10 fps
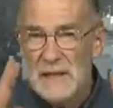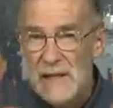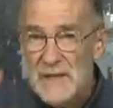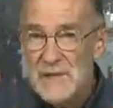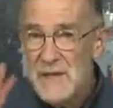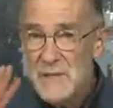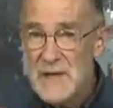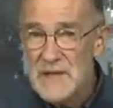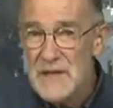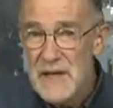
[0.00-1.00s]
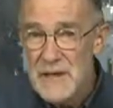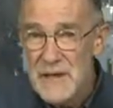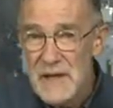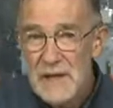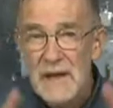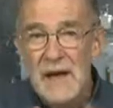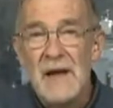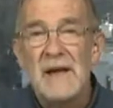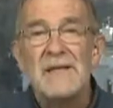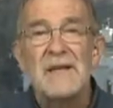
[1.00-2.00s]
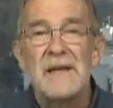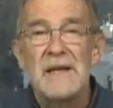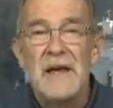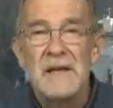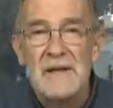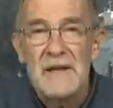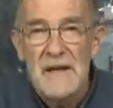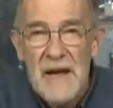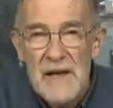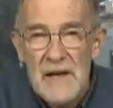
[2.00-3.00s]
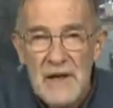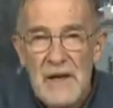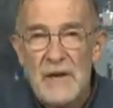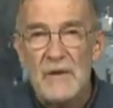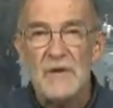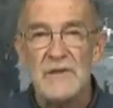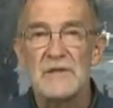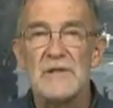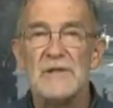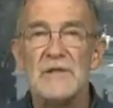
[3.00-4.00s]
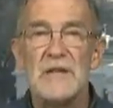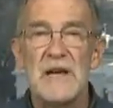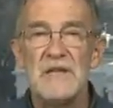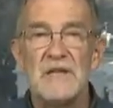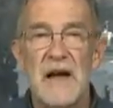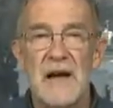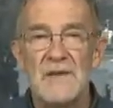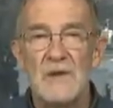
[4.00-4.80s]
lest they miss anything, they can't get any needles under this haystack.